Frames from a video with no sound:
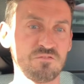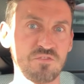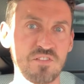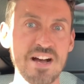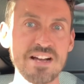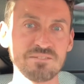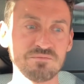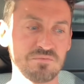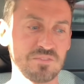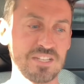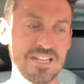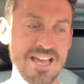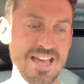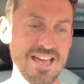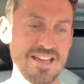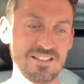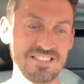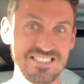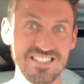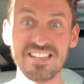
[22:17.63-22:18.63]

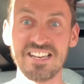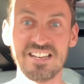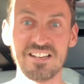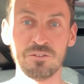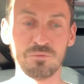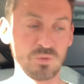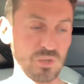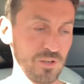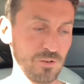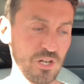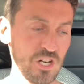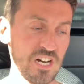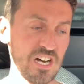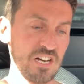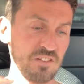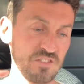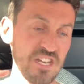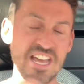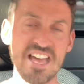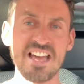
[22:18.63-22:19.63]

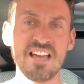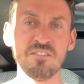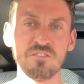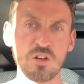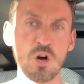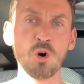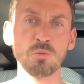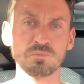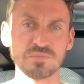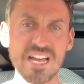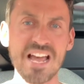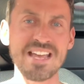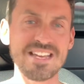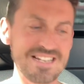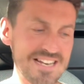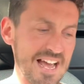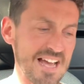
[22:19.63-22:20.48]
update